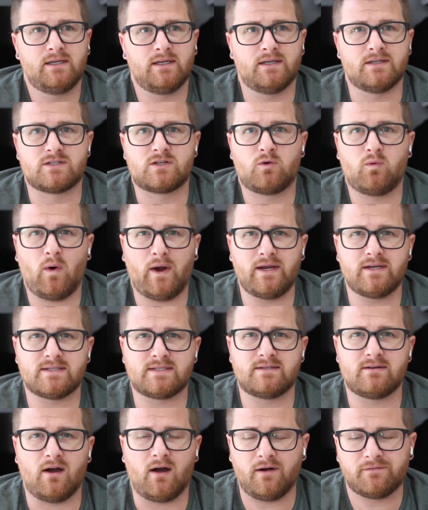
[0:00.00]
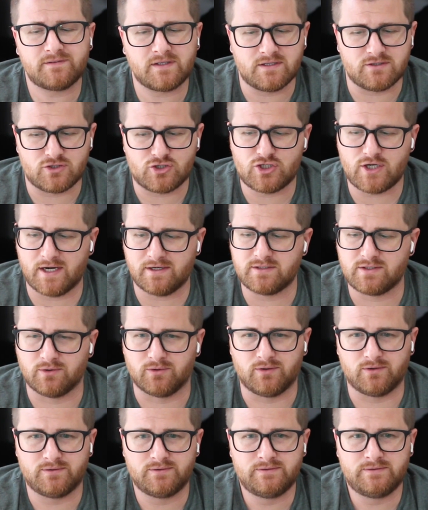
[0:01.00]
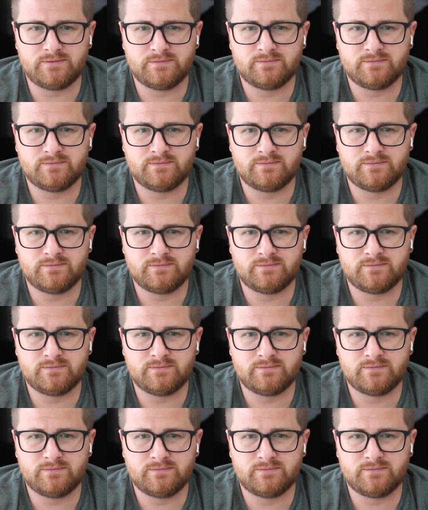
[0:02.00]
is quite soft and gentle.